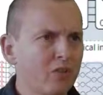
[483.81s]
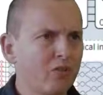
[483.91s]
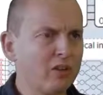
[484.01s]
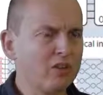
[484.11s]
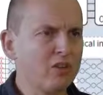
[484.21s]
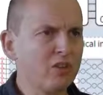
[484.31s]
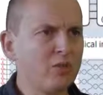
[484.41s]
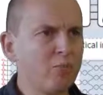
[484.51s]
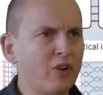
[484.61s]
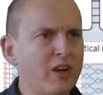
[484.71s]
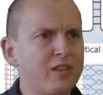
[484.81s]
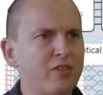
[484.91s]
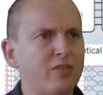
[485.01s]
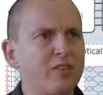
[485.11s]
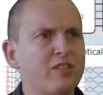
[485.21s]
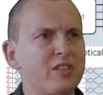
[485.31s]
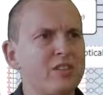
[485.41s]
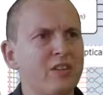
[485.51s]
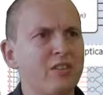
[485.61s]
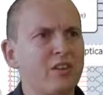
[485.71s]
So it's not surprising, for instance,
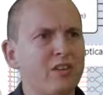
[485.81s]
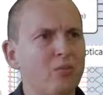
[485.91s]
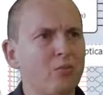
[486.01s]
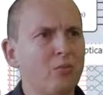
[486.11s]
that